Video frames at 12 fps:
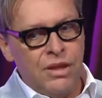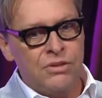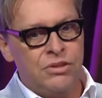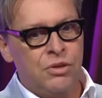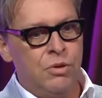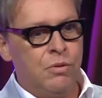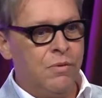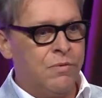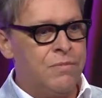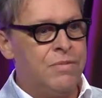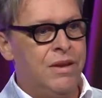So we went from